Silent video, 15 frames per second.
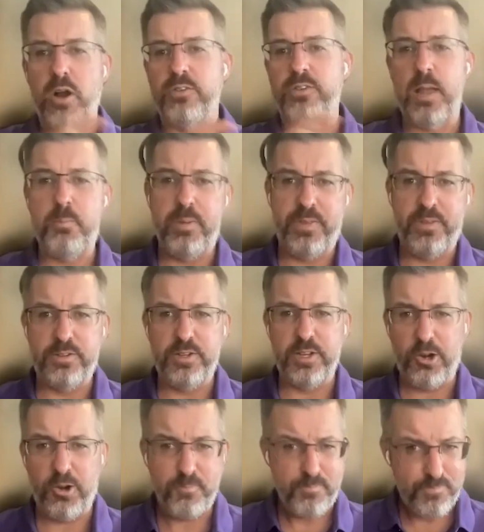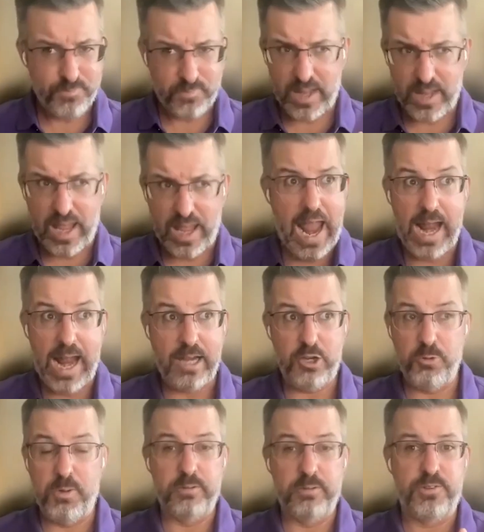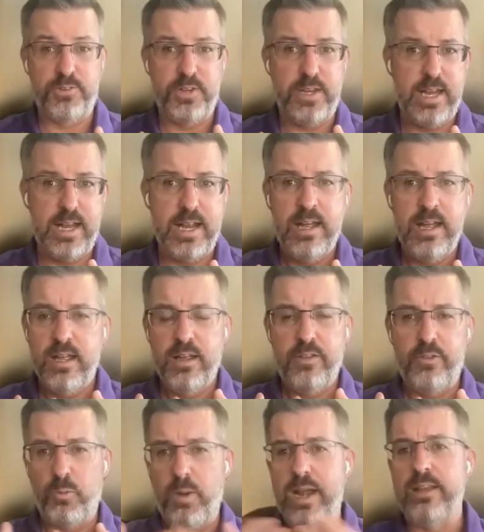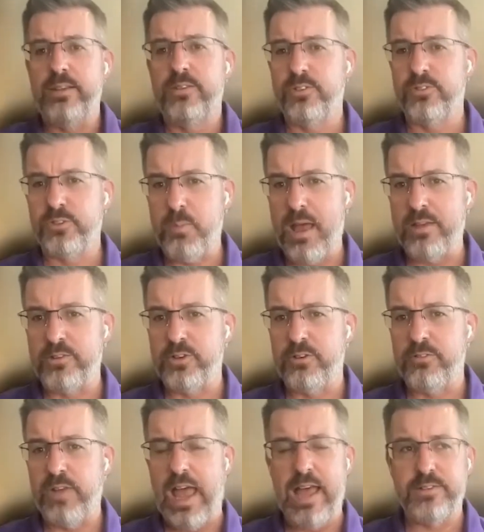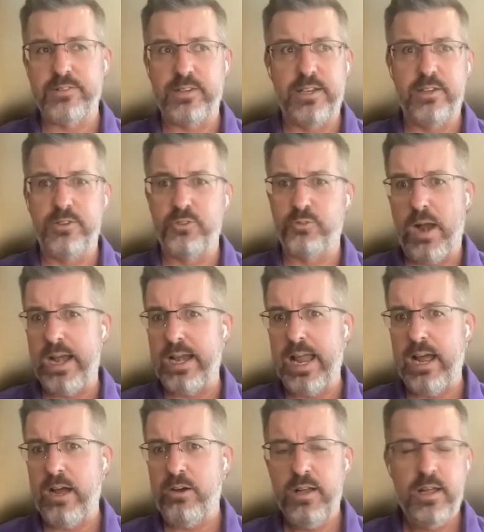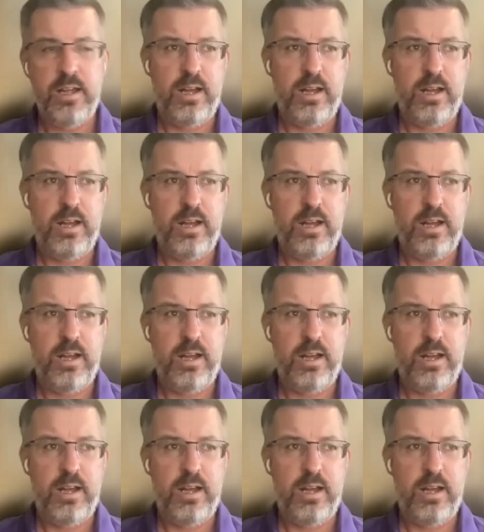type in the ticker, and you'll be able to see the rating system as it is right now.